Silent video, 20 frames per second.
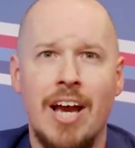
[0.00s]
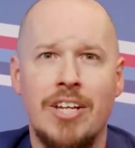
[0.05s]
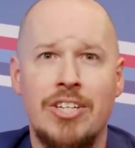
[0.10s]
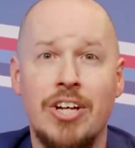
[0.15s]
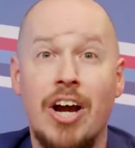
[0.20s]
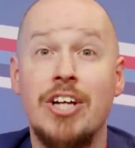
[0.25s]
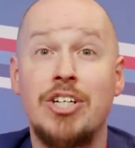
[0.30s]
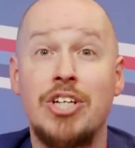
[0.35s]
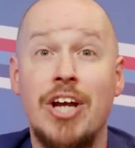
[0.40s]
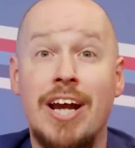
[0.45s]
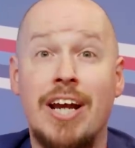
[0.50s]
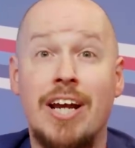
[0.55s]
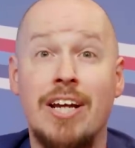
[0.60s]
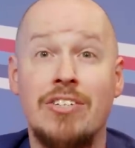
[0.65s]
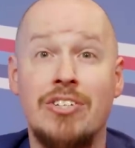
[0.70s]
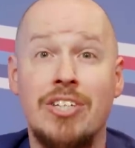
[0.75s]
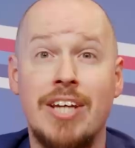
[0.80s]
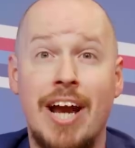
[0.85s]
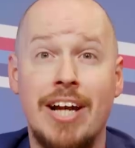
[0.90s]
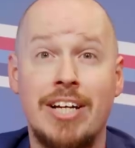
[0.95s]
Dijak
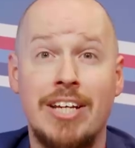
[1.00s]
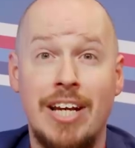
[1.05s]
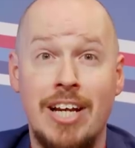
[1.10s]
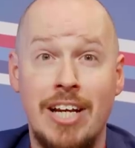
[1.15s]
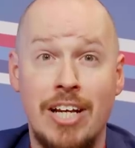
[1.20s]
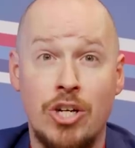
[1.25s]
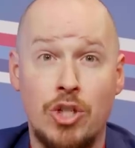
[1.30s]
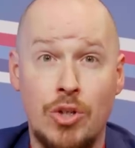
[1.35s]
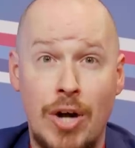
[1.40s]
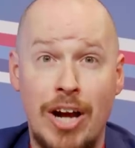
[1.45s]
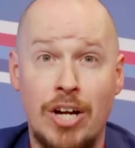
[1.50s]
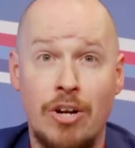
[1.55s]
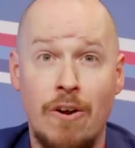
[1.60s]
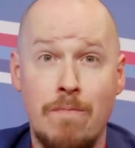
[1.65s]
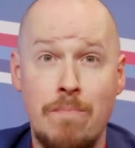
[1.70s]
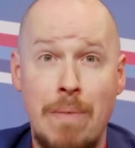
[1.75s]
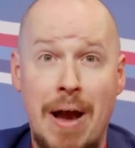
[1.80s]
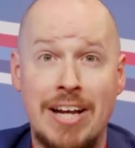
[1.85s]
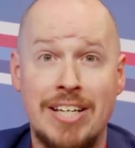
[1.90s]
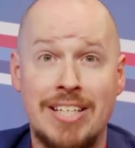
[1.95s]
attacked Ilya
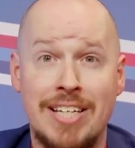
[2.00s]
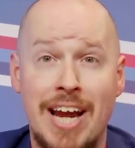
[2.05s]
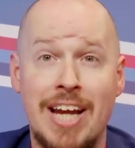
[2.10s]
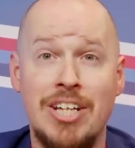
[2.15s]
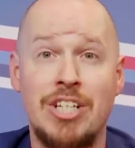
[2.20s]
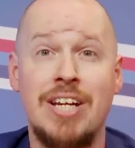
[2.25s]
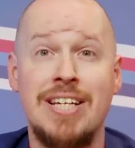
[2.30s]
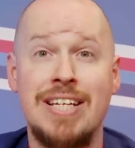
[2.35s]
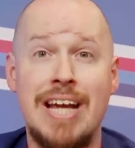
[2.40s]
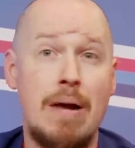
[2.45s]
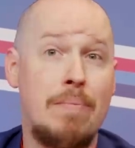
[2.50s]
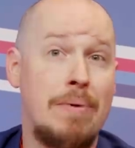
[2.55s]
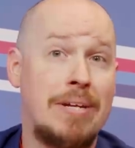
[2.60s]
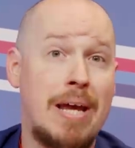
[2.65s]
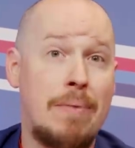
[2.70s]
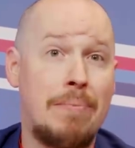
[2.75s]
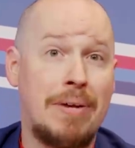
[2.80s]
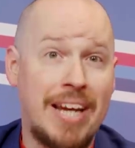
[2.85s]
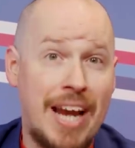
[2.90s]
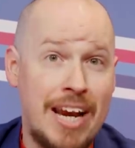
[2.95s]
Dragunov backstage, and Yabba
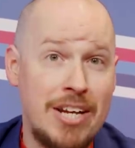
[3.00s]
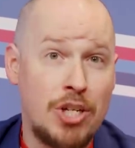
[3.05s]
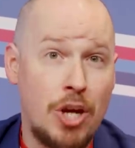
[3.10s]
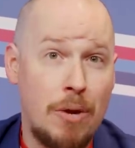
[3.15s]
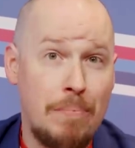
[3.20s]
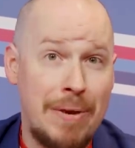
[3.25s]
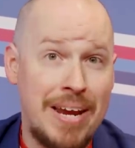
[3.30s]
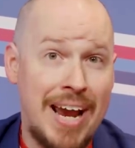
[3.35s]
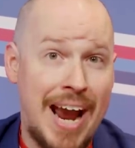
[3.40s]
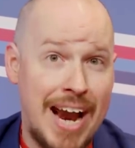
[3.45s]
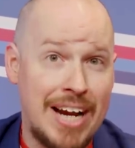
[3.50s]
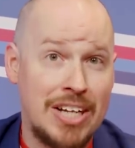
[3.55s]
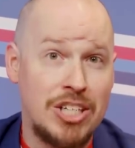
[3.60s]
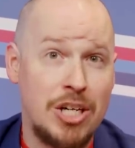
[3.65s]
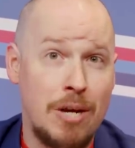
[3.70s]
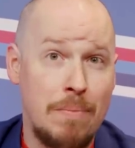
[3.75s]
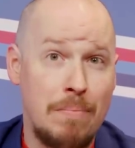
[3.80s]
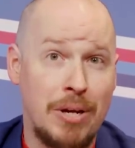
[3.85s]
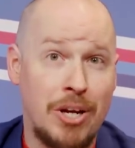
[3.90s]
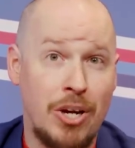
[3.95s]
Dabba Kato beat
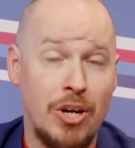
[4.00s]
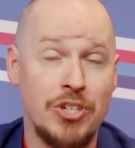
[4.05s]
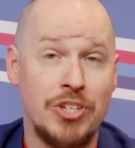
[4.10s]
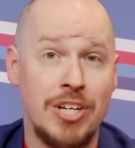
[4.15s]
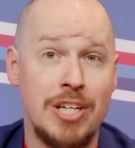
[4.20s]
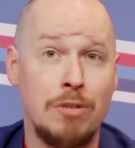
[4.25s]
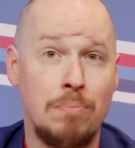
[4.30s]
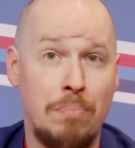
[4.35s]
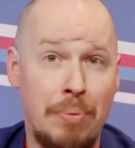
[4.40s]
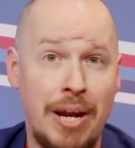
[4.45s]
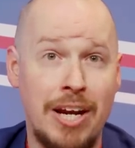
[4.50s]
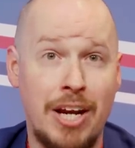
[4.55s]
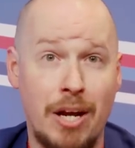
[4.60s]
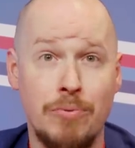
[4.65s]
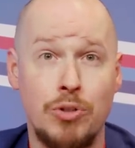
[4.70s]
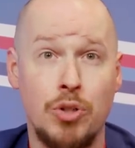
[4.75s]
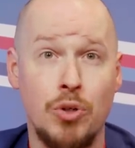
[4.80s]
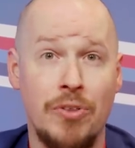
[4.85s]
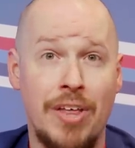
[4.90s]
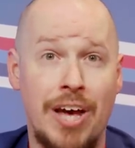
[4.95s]
Axiom because he's big.
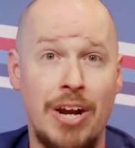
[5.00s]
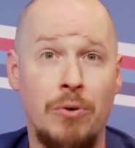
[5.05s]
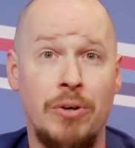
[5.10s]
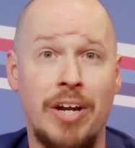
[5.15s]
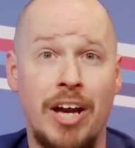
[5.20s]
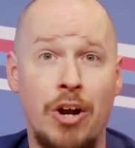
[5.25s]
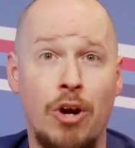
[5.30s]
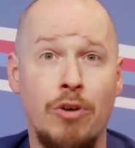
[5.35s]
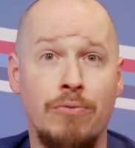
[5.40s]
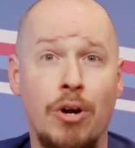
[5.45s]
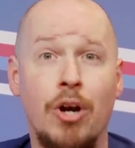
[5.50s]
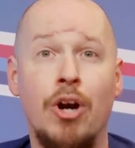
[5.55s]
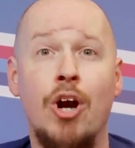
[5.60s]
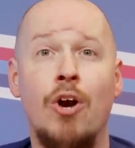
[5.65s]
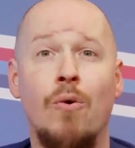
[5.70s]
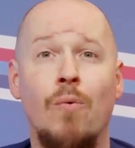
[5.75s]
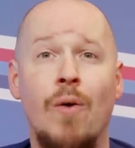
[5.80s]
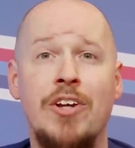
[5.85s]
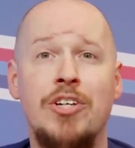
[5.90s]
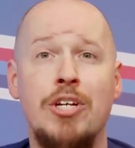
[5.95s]
I'm sure that'll get over.
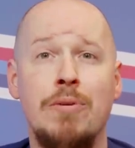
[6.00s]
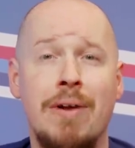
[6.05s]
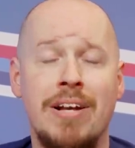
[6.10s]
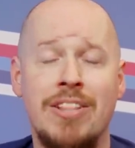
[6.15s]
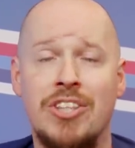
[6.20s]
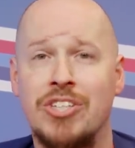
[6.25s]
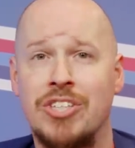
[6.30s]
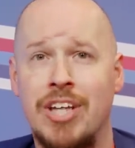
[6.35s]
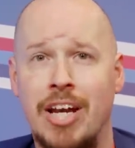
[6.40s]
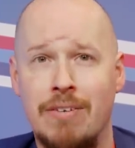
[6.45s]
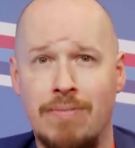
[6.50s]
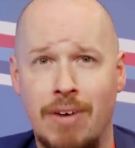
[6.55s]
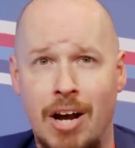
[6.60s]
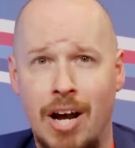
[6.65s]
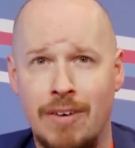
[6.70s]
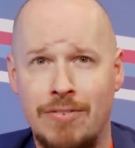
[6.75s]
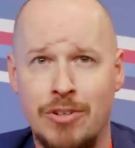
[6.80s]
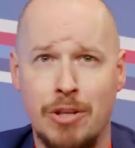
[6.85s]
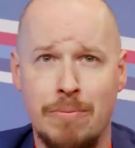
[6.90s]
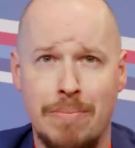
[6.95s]
Reggie made the save
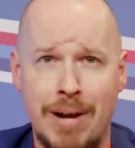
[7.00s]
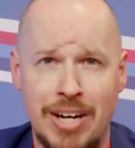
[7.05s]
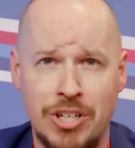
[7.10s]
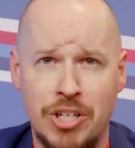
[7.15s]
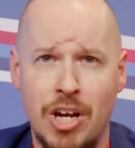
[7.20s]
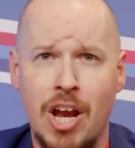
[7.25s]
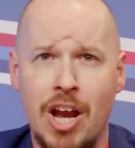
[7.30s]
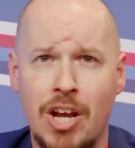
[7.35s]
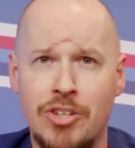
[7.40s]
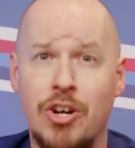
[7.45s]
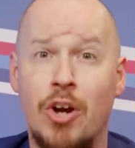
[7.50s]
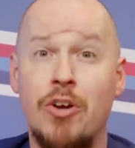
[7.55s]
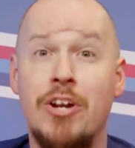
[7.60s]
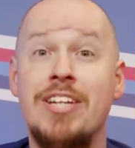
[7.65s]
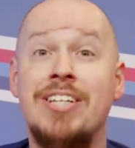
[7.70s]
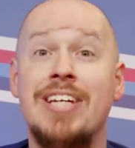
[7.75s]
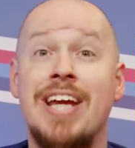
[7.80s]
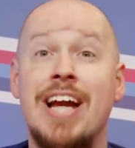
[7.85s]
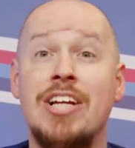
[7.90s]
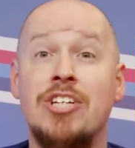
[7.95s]
after the match.
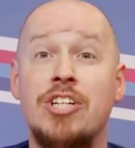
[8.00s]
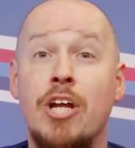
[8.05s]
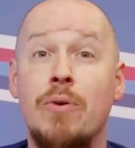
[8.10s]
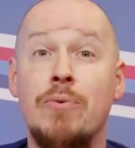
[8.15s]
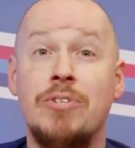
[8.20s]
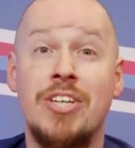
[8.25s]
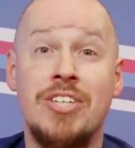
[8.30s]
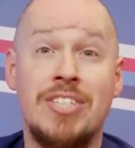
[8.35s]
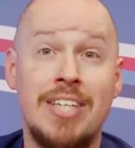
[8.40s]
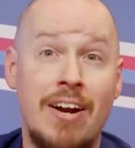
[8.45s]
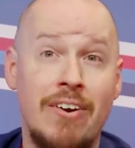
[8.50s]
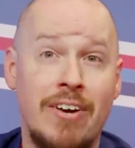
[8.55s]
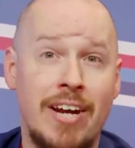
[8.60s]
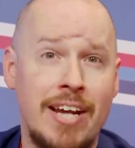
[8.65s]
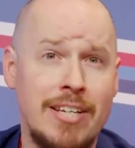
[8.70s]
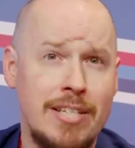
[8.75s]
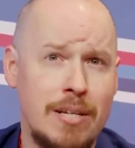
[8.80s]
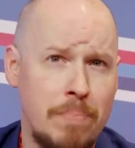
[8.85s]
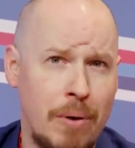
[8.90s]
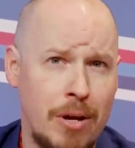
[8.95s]
Tony D'Angelo was
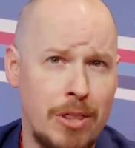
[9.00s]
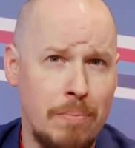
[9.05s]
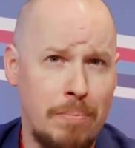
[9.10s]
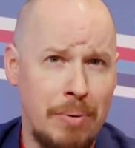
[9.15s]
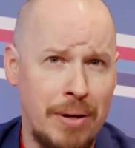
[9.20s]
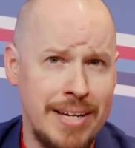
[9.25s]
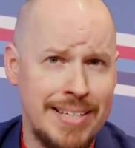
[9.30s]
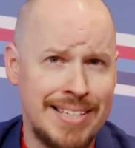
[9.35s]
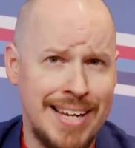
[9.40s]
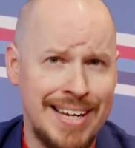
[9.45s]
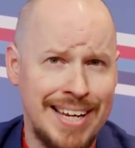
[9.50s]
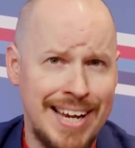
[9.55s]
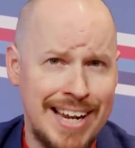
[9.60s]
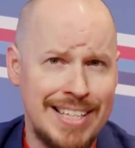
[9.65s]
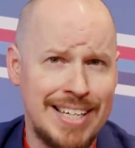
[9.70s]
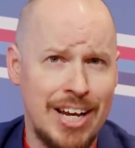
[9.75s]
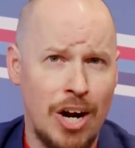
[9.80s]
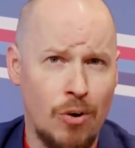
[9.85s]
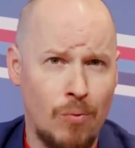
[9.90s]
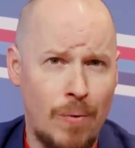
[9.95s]
interrogated by the police and
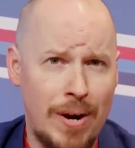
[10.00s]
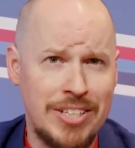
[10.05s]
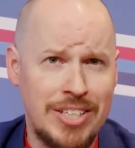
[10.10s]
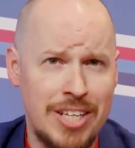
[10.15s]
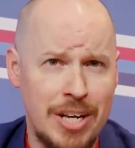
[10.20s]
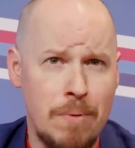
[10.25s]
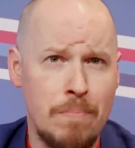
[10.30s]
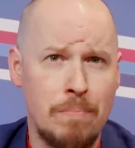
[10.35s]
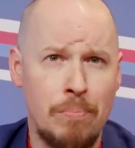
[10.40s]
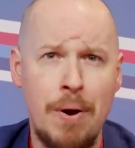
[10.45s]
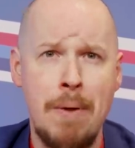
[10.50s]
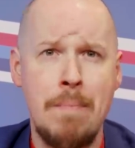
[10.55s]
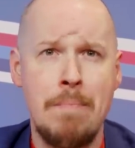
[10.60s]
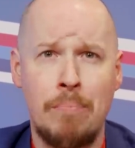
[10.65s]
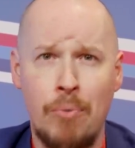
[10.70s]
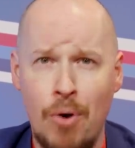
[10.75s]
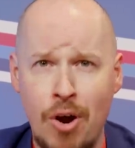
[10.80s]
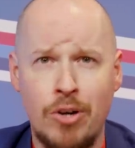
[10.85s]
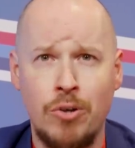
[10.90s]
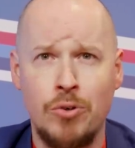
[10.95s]
later arrested, and Brim
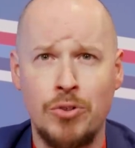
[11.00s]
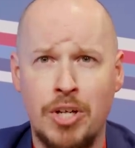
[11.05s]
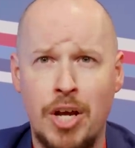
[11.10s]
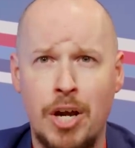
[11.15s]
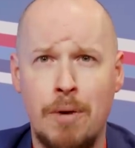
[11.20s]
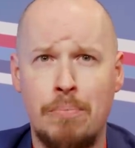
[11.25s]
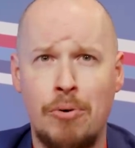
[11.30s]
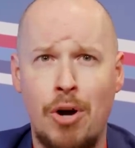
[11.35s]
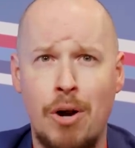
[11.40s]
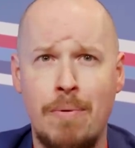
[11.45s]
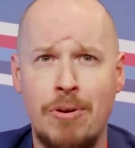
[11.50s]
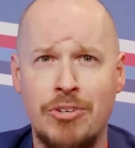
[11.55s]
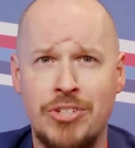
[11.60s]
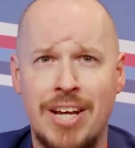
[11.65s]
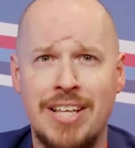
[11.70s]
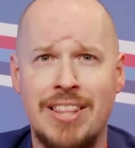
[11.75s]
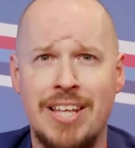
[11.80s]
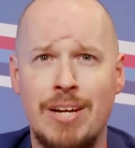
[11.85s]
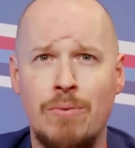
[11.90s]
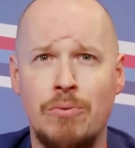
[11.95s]
Bruckles cut a promo
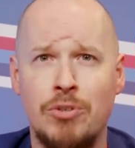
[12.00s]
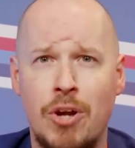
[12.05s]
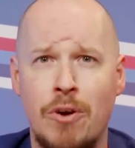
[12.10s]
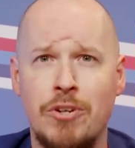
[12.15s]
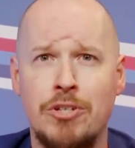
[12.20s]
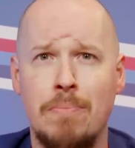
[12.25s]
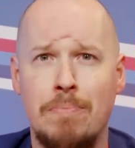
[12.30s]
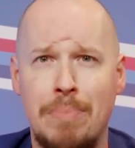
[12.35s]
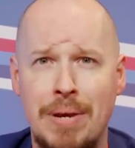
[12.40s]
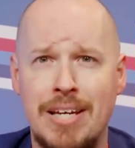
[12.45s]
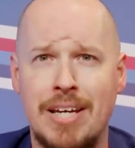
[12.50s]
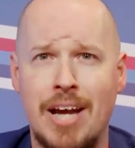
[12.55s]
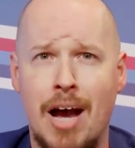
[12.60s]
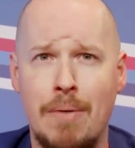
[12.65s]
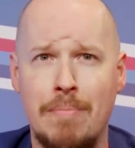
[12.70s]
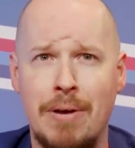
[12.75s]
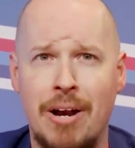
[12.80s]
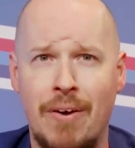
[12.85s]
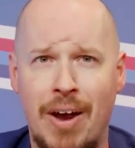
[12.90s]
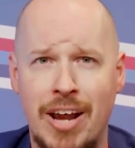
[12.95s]
saying that he was going to beat
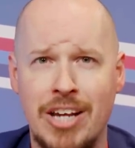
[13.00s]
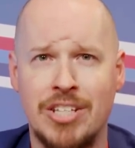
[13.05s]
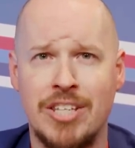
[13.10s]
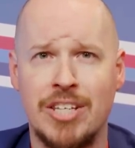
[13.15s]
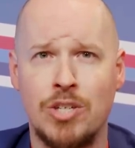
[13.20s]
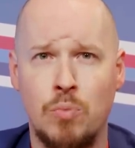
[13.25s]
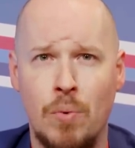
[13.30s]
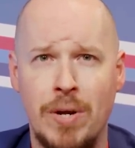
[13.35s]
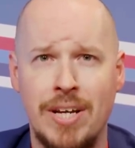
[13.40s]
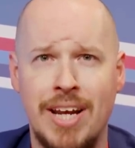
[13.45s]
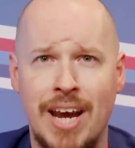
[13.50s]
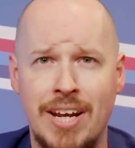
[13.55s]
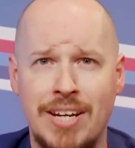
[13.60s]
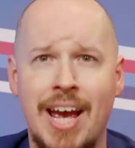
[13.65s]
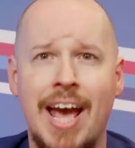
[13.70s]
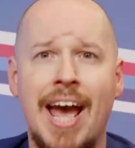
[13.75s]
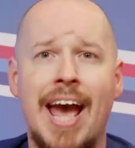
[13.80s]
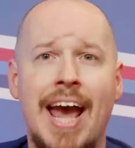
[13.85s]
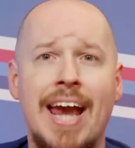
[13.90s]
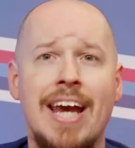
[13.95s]
Carmelo Hayes this weekend.
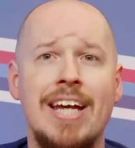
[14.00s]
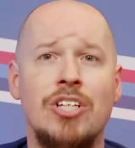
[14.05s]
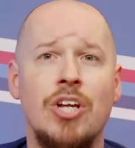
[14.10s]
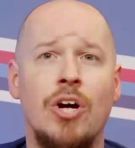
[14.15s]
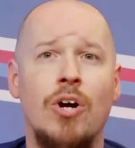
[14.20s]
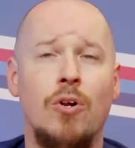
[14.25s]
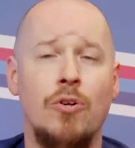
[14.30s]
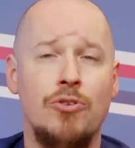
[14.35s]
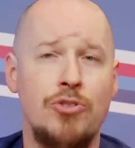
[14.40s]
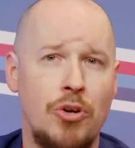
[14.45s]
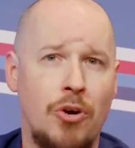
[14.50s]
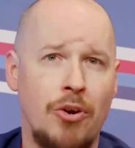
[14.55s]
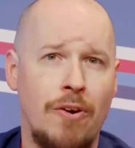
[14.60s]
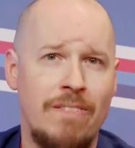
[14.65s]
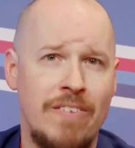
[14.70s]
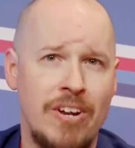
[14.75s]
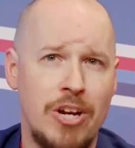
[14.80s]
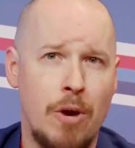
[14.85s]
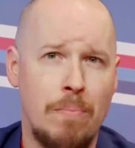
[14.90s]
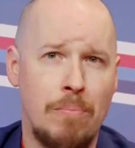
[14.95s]
Hayes also got a
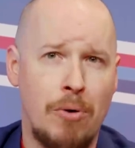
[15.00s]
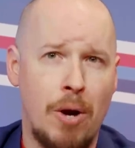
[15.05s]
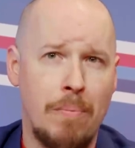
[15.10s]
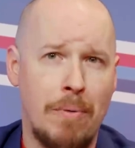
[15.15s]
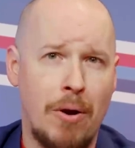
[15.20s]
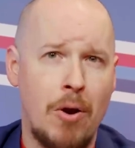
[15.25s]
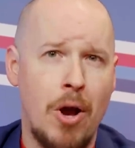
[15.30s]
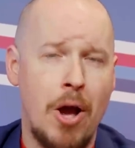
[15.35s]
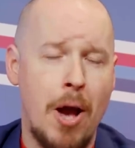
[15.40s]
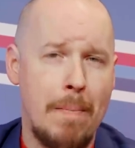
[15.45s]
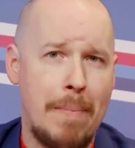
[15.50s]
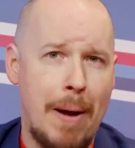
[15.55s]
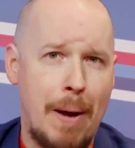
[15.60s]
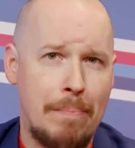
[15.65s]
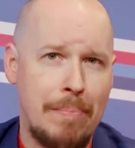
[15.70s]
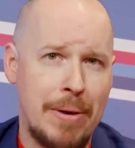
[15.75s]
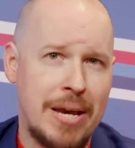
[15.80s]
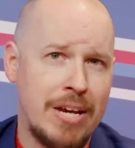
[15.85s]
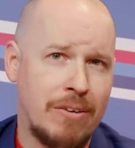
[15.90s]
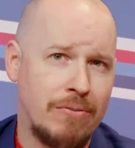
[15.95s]
video promo
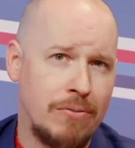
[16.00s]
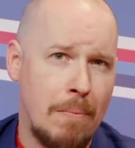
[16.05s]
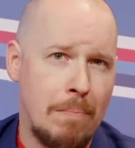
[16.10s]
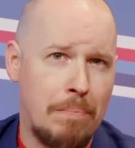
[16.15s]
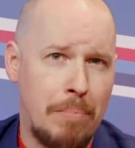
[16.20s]
about being from